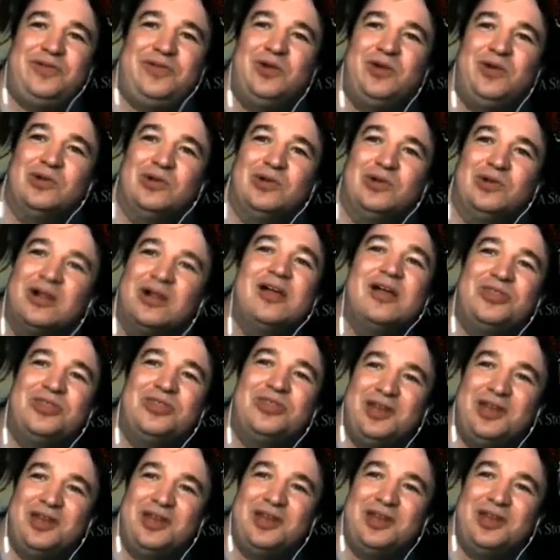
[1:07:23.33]
the
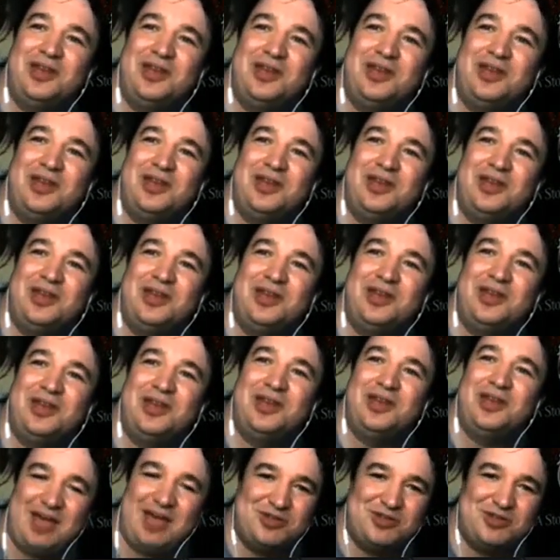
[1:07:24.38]
powerful fuel
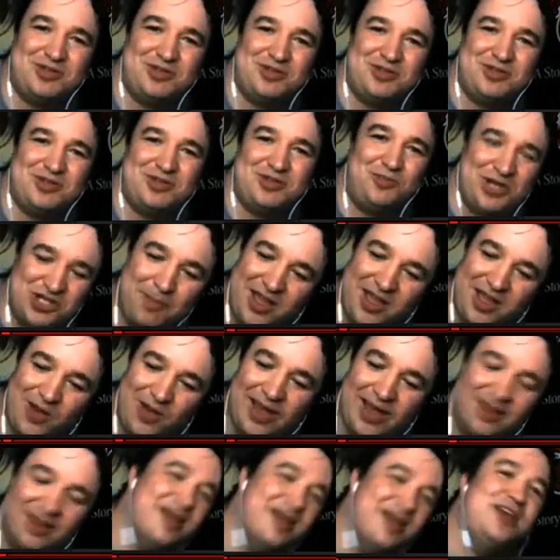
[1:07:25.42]
that kept the British
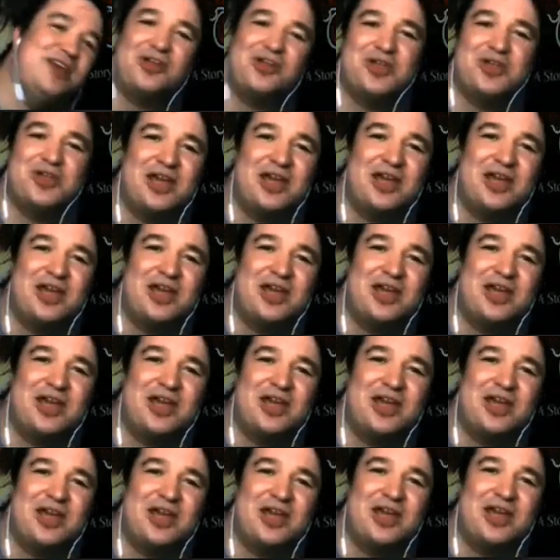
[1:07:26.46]
Empire going?
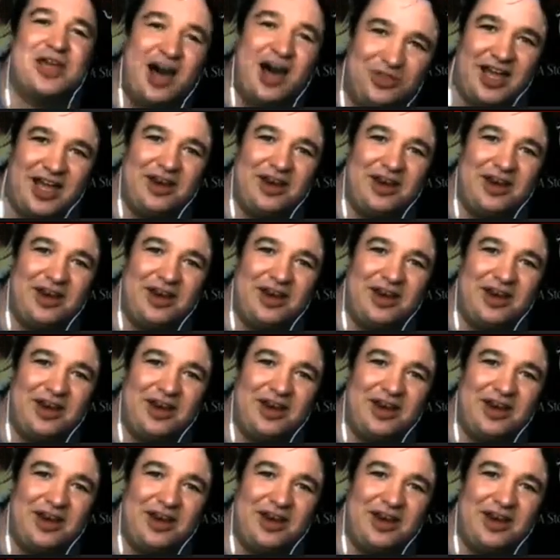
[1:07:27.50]
Nothing